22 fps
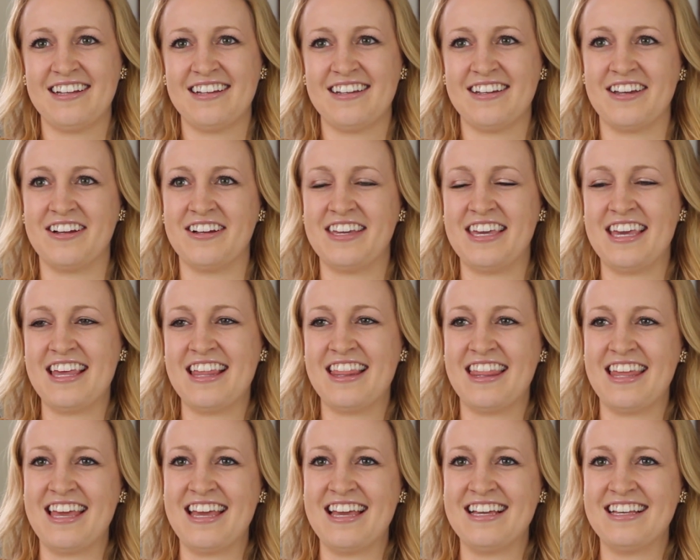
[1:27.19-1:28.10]
cookie
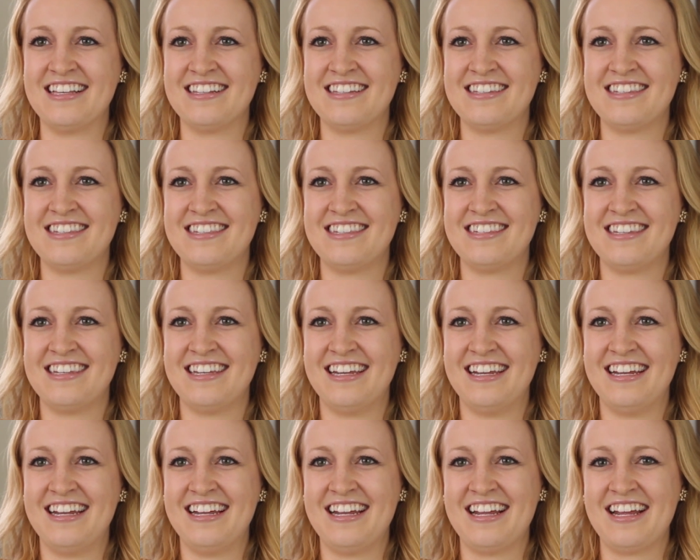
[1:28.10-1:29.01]
things
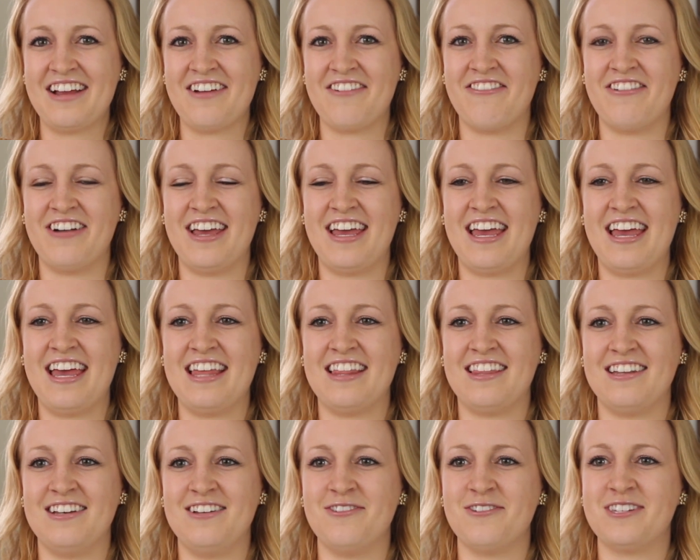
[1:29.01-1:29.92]
with
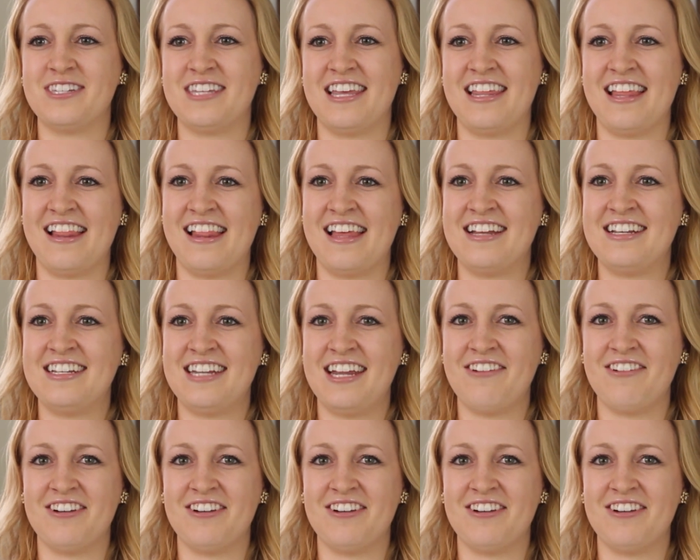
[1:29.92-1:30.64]
dulce de leche,